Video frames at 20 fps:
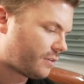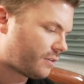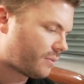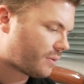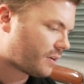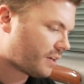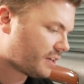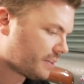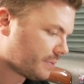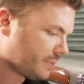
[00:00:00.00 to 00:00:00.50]
all the
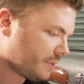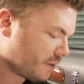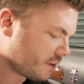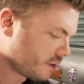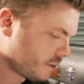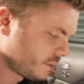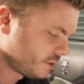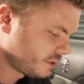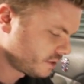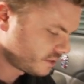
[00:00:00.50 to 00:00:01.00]
wires that we're not
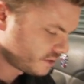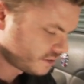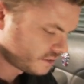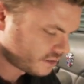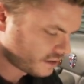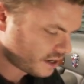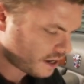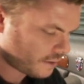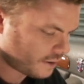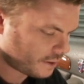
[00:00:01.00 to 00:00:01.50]
going to be using,
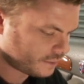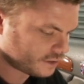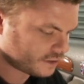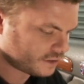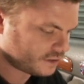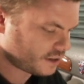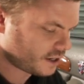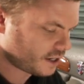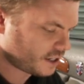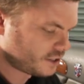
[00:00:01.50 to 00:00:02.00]
so now we're up to the
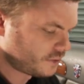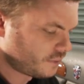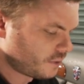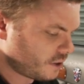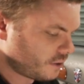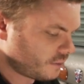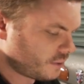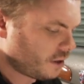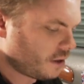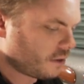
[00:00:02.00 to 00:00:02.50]
stage
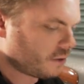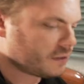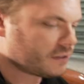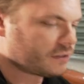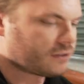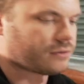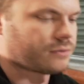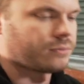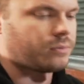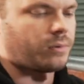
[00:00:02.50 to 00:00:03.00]
where we're going
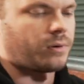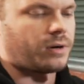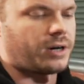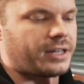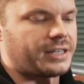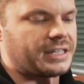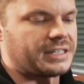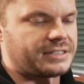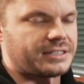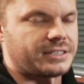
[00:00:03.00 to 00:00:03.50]
to
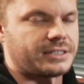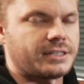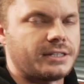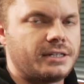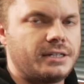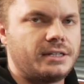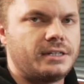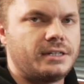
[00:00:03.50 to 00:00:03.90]
wire this in.